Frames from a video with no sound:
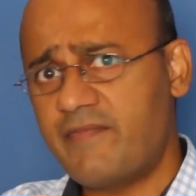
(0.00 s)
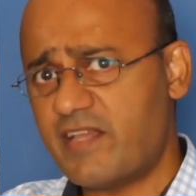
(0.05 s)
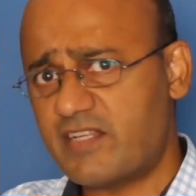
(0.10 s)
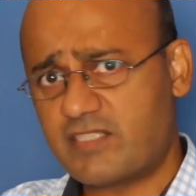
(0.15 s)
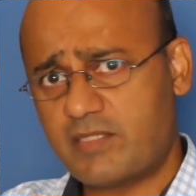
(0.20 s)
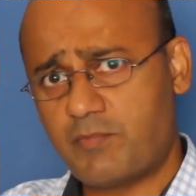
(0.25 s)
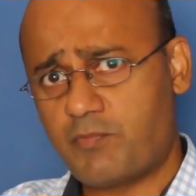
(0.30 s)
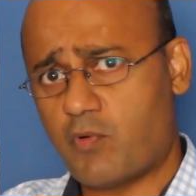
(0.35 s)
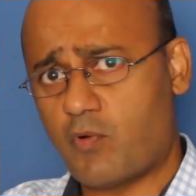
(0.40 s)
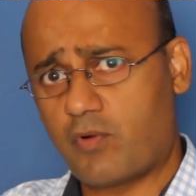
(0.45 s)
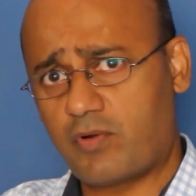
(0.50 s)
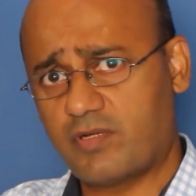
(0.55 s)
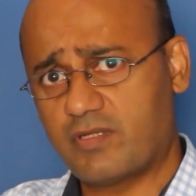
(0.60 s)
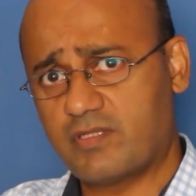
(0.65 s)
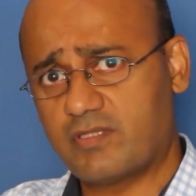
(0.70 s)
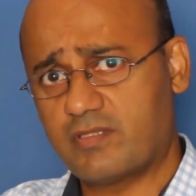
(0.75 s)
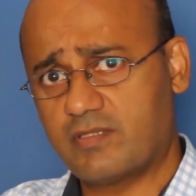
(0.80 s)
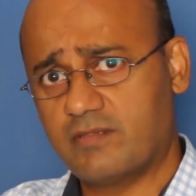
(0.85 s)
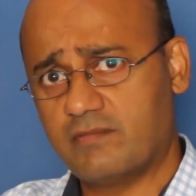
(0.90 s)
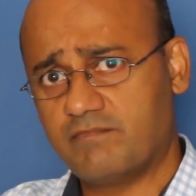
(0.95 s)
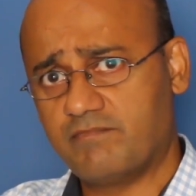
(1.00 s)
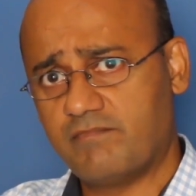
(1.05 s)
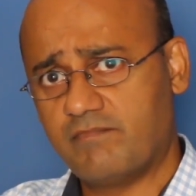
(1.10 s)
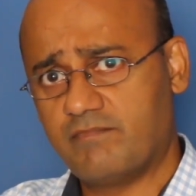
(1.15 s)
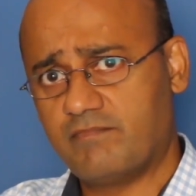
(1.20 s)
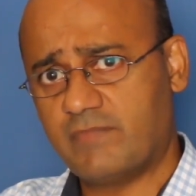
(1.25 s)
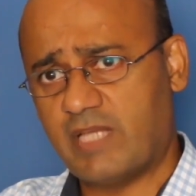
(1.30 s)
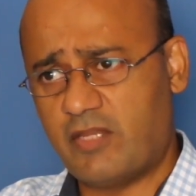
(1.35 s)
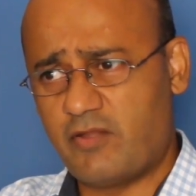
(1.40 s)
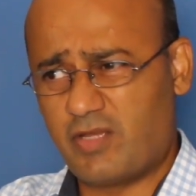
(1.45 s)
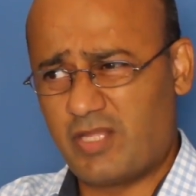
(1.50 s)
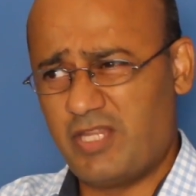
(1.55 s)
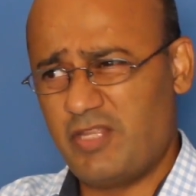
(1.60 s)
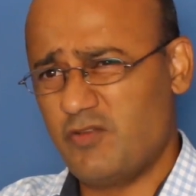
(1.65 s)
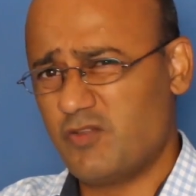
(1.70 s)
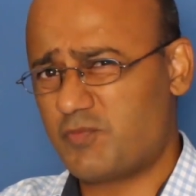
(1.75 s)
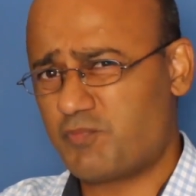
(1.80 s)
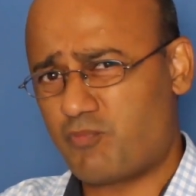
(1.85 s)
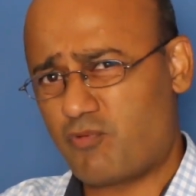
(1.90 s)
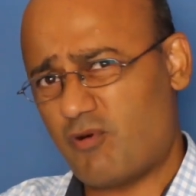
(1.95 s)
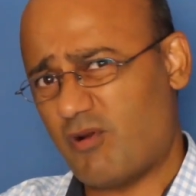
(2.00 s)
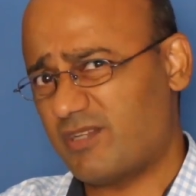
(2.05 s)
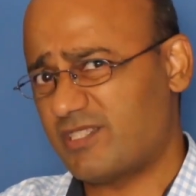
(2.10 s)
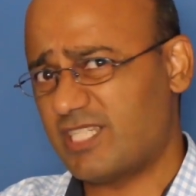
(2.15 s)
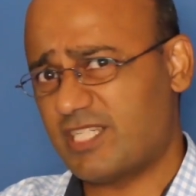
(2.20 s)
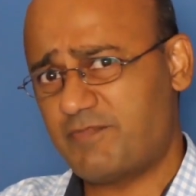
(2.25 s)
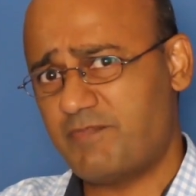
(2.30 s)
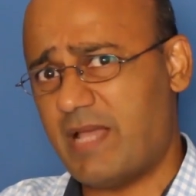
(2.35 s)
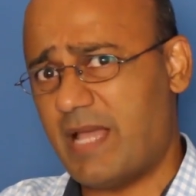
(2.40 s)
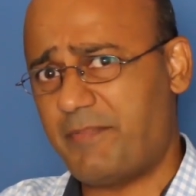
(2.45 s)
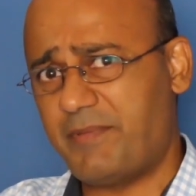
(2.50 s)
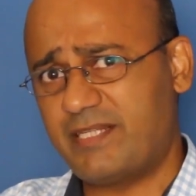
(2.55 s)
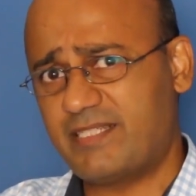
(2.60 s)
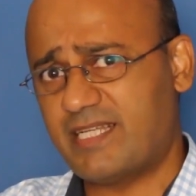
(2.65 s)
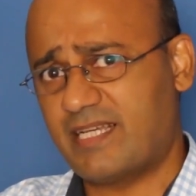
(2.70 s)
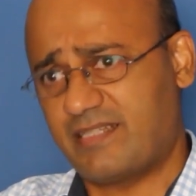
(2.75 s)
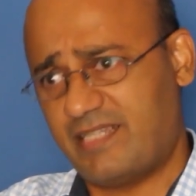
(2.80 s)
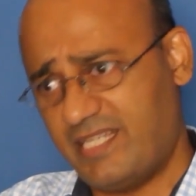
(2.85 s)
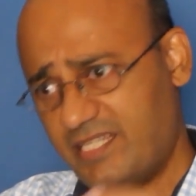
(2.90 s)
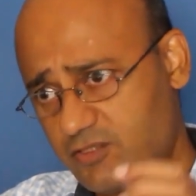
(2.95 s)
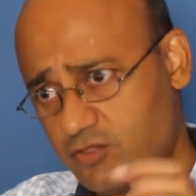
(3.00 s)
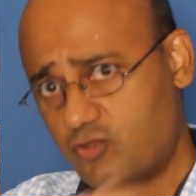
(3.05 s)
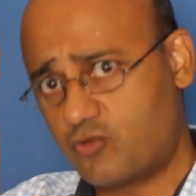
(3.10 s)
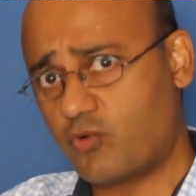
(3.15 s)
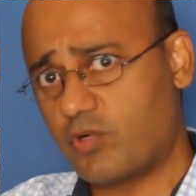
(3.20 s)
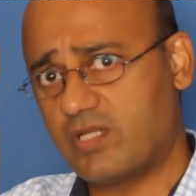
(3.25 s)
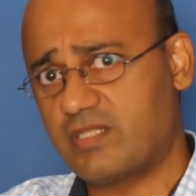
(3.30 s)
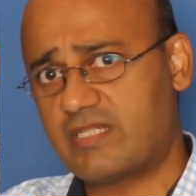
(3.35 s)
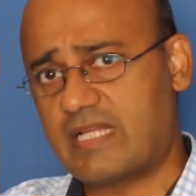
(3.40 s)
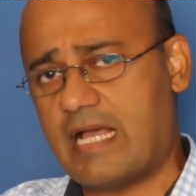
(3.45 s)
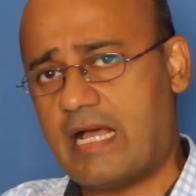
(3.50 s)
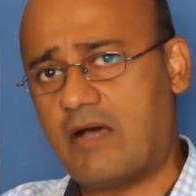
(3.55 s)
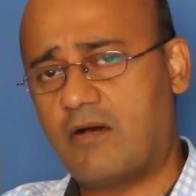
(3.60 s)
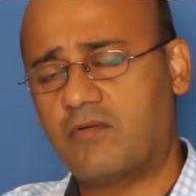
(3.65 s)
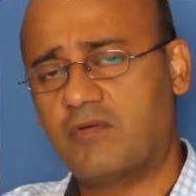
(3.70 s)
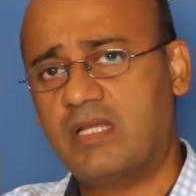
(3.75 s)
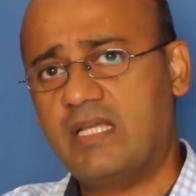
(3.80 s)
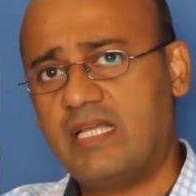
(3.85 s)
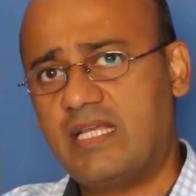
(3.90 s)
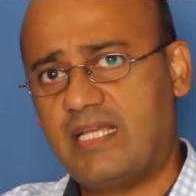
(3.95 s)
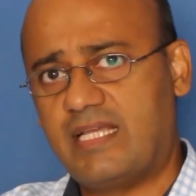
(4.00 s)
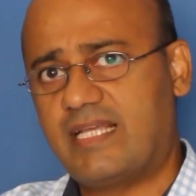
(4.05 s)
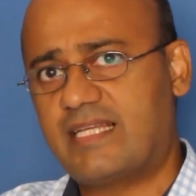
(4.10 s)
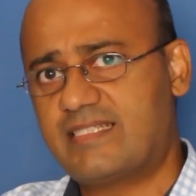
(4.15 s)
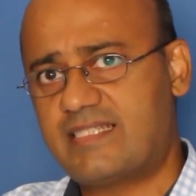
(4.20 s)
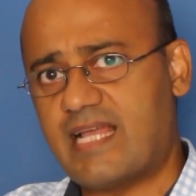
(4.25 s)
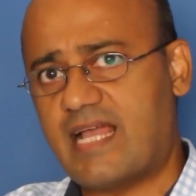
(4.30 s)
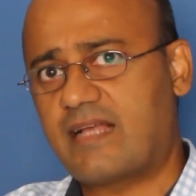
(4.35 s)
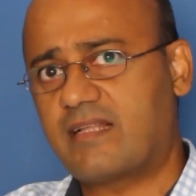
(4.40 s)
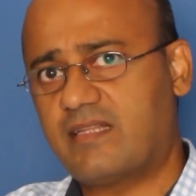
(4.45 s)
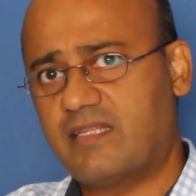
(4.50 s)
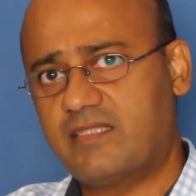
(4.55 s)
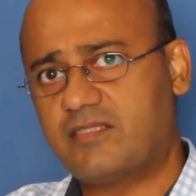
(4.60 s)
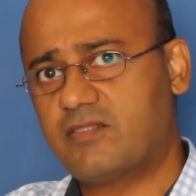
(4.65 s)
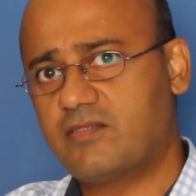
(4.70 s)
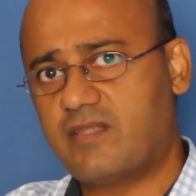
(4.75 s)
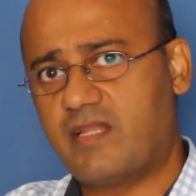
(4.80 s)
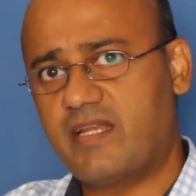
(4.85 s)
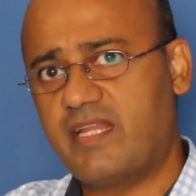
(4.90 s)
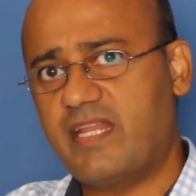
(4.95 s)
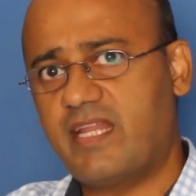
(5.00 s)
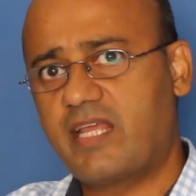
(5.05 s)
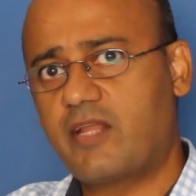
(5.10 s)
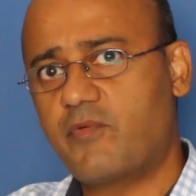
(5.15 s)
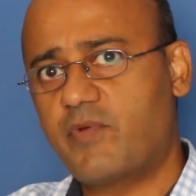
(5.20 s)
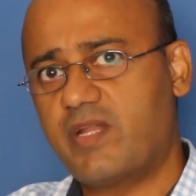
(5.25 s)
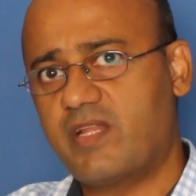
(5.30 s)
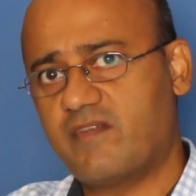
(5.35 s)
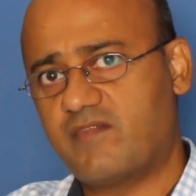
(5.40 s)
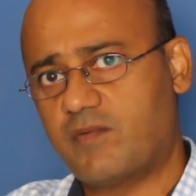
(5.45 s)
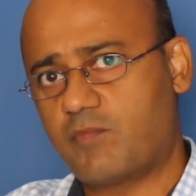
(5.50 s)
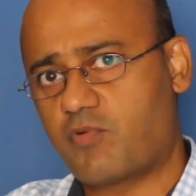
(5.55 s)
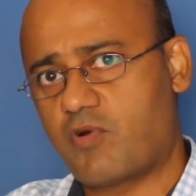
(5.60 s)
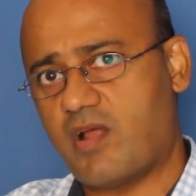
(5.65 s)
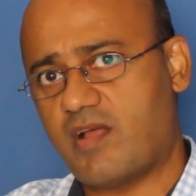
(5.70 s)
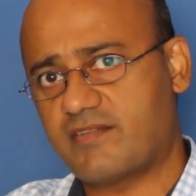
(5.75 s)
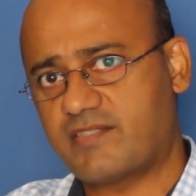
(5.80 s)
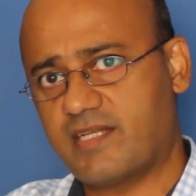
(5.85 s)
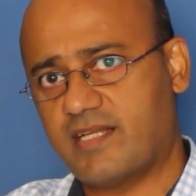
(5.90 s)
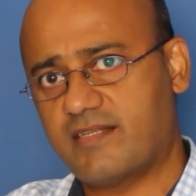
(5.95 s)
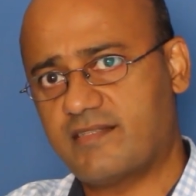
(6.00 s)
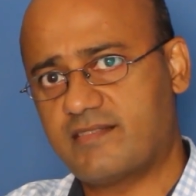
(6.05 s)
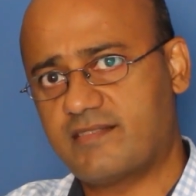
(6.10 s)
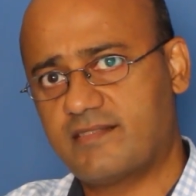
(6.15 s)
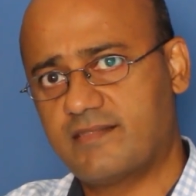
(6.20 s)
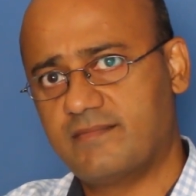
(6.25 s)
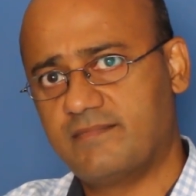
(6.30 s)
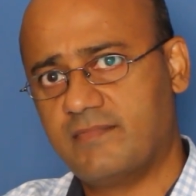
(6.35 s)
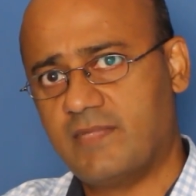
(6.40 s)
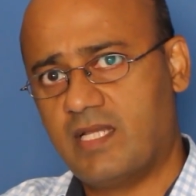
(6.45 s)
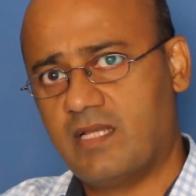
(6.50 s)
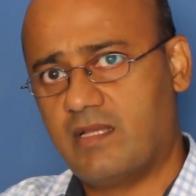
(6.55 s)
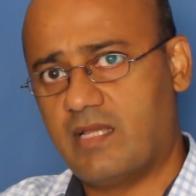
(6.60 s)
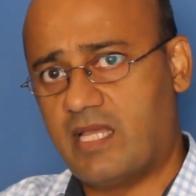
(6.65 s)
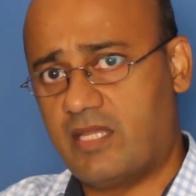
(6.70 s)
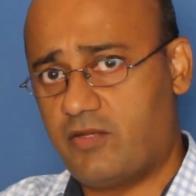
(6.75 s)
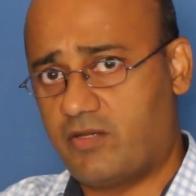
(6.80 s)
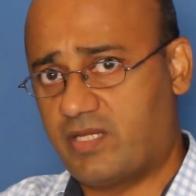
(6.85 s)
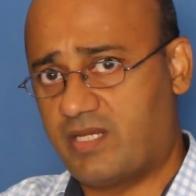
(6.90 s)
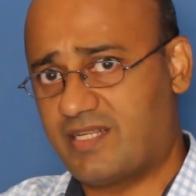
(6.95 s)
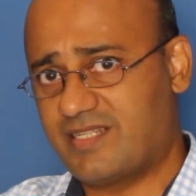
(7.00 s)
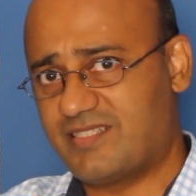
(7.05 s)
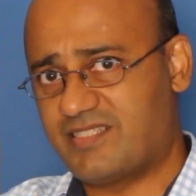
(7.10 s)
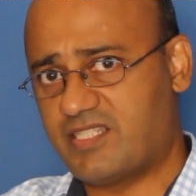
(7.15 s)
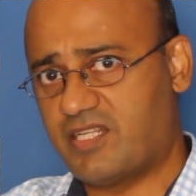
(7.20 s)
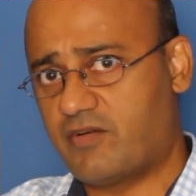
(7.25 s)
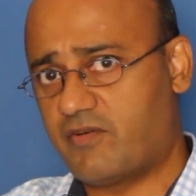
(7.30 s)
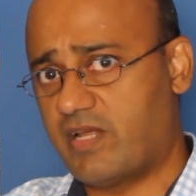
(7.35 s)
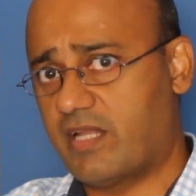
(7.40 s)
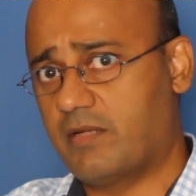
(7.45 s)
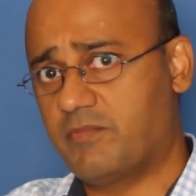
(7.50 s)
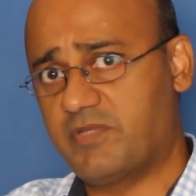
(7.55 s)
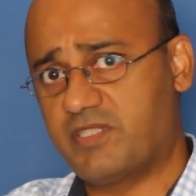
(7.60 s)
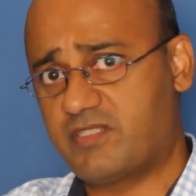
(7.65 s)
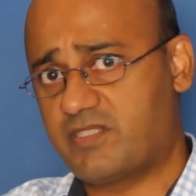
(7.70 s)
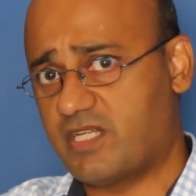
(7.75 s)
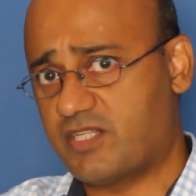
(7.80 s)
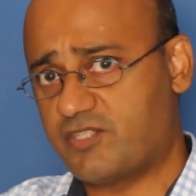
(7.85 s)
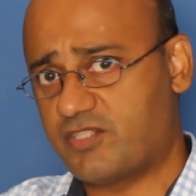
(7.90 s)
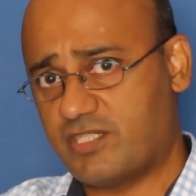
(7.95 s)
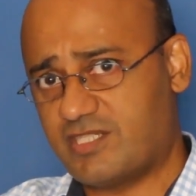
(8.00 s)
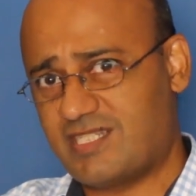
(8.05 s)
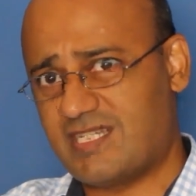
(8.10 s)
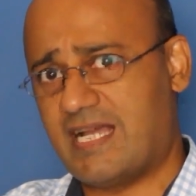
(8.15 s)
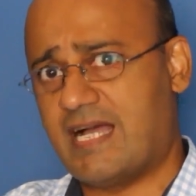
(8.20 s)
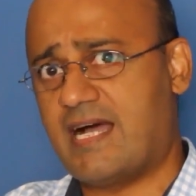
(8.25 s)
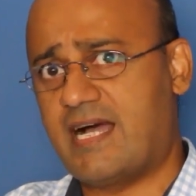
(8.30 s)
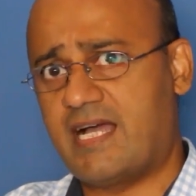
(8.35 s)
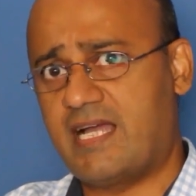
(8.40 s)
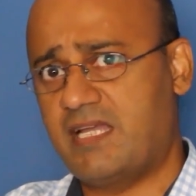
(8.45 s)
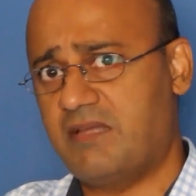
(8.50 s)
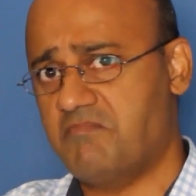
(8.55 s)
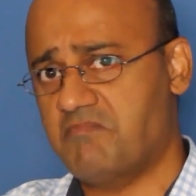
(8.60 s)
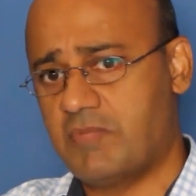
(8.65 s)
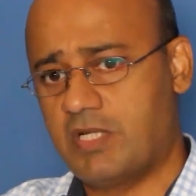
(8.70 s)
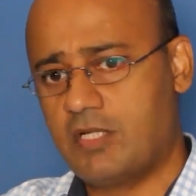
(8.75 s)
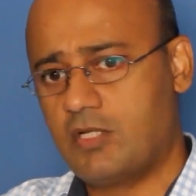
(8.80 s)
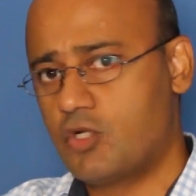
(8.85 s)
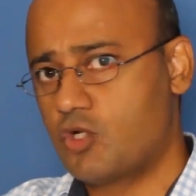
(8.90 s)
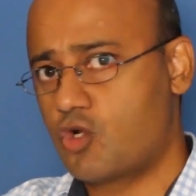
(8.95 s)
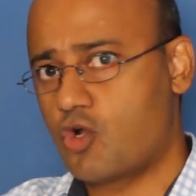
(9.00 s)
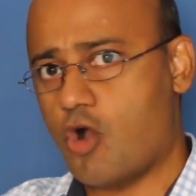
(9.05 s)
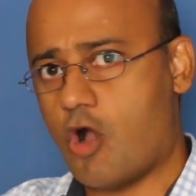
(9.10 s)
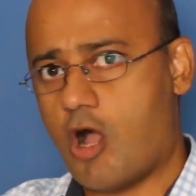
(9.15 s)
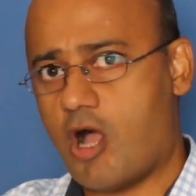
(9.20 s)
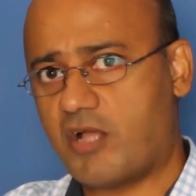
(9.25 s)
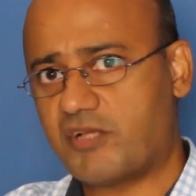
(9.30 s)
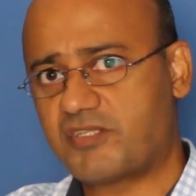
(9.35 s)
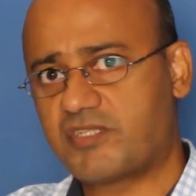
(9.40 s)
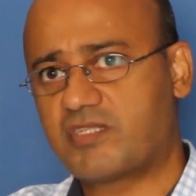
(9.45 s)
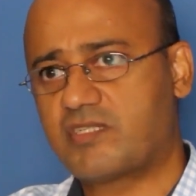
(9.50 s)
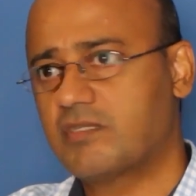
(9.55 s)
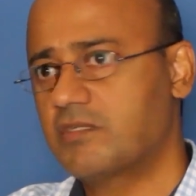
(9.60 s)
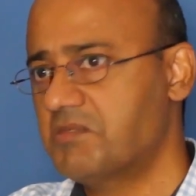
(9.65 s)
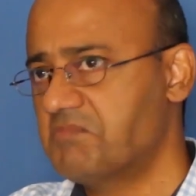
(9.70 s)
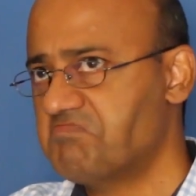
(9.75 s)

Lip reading: that's important. And you can use process mapping technique to drill down exactly to the nitty-gritty of the process. And you can consider elements such as time, cost,